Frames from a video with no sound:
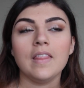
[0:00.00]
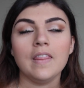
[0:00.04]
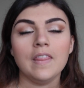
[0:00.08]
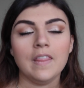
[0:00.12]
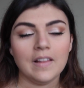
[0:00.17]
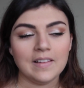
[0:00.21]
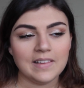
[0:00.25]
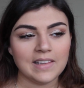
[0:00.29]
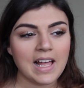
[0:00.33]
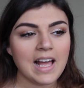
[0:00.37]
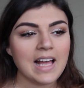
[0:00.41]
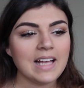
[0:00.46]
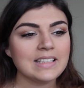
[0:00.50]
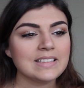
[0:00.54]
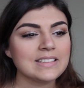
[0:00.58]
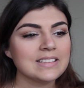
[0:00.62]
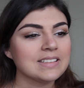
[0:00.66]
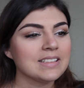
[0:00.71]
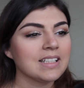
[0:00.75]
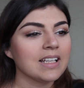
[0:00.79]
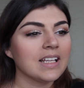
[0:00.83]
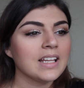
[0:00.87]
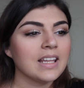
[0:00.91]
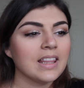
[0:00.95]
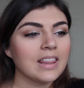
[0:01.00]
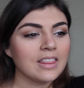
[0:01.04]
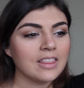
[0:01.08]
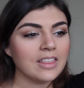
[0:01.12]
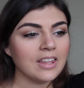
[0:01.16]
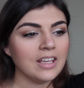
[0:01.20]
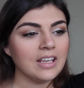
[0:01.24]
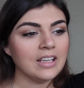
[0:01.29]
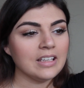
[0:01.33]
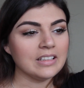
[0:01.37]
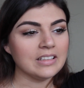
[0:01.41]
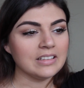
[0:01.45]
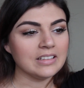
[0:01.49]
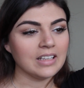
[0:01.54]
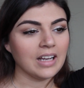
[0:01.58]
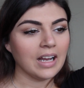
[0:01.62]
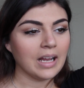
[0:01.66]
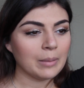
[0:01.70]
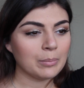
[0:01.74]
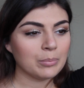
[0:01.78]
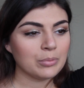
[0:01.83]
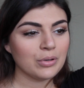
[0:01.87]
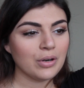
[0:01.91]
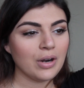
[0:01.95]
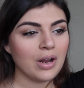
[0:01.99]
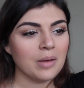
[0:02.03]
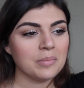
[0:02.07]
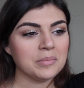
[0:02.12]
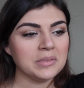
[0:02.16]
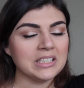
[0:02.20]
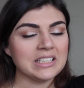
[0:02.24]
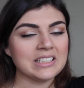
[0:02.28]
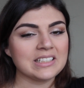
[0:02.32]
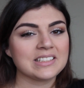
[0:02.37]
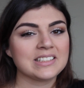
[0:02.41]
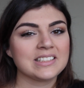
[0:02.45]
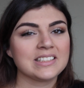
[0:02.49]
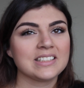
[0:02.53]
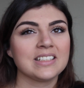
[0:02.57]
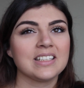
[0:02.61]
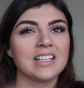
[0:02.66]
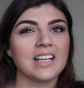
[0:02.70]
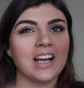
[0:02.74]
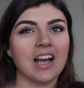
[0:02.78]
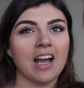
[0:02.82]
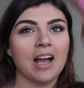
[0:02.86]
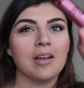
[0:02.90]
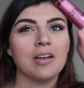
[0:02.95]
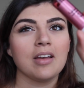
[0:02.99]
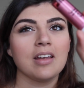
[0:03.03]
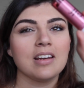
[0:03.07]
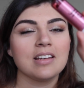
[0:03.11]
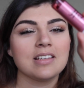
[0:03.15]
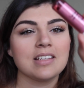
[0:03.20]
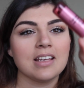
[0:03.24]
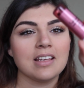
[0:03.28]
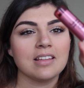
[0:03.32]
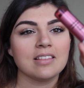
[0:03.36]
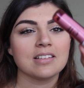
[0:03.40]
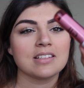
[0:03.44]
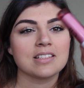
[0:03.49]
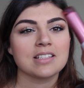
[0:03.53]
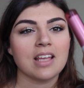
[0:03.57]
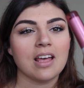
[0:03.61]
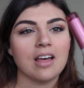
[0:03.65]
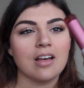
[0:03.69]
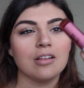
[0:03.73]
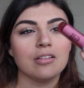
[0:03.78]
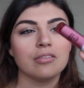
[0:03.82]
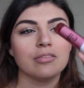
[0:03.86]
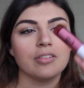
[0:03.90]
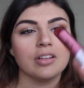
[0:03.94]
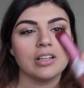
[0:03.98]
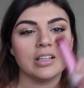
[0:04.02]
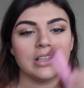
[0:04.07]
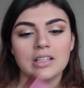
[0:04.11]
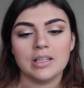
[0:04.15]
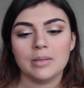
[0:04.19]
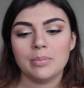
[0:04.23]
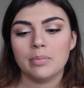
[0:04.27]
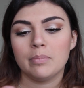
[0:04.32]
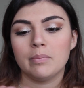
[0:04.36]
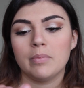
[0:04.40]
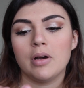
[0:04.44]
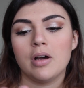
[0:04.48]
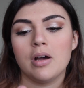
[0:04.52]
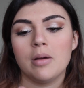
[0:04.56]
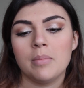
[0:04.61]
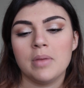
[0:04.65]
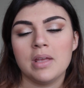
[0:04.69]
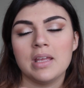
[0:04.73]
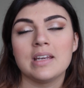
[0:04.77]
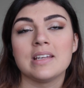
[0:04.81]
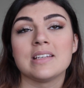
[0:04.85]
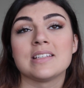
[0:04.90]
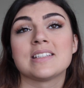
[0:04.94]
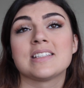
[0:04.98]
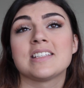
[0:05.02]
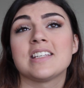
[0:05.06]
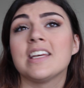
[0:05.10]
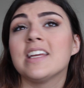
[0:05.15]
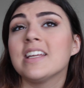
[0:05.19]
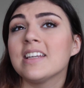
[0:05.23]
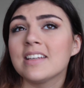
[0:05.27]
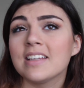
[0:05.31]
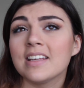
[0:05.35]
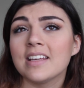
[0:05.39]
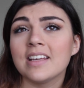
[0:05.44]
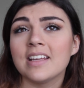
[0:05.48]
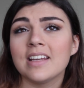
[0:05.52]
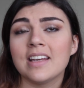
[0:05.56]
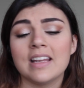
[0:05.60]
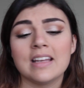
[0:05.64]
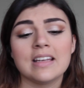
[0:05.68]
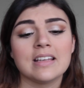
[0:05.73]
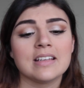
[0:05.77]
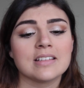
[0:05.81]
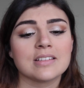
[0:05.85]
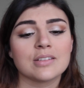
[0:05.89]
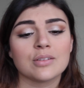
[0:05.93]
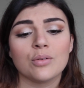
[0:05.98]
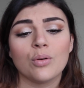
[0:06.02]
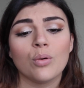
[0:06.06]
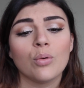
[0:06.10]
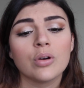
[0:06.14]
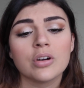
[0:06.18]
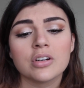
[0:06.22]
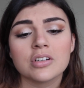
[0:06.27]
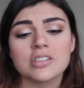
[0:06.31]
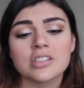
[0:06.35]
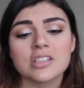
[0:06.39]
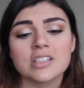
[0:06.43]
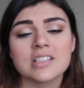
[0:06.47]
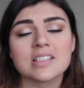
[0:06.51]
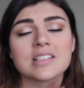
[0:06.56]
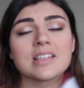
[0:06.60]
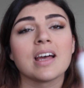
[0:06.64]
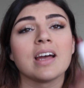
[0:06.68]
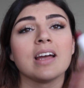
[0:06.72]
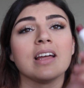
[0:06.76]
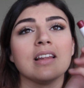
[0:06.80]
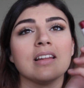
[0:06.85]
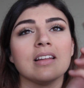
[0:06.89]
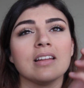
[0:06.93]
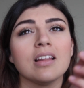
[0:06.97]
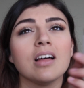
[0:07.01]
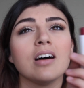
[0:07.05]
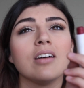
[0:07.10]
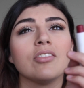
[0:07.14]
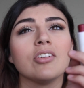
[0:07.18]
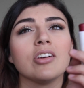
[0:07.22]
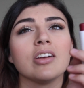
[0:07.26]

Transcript: The last thing, I promise. I'm gonna take this e.l.f. lip balm. It is tinted, it is gorgeous, I love